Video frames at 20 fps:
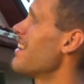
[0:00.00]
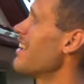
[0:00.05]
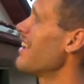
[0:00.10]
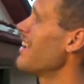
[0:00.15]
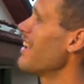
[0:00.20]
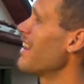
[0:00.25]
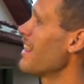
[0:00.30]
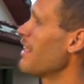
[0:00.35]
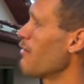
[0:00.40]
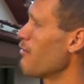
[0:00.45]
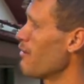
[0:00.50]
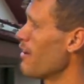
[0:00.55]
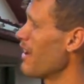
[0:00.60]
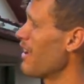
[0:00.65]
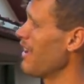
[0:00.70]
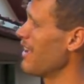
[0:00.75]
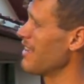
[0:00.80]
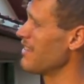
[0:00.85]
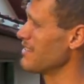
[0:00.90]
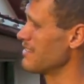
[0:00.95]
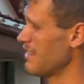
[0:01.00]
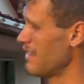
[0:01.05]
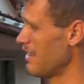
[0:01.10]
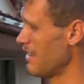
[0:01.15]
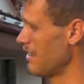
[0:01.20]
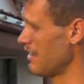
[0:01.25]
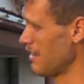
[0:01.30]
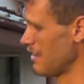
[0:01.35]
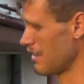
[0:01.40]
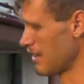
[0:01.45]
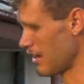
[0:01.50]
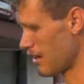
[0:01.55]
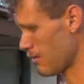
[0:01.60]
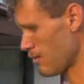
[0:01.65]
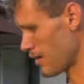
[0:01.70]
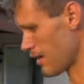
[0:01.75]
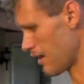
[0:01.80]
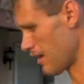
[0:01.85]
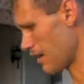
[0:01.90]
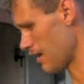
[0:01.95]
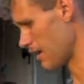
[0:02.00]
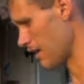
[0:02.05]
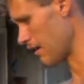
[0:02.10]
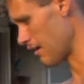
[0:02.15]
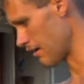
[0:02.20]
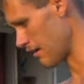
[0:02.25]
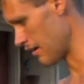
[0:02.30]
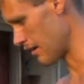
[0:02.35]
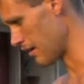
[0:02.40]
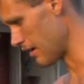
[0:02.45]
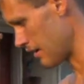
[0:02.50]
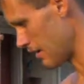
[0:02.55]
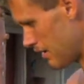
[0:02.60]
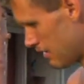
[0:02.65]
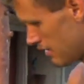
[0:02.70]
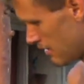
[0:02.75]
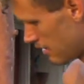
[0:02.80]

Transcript: anyways, uh, here we are. Uh,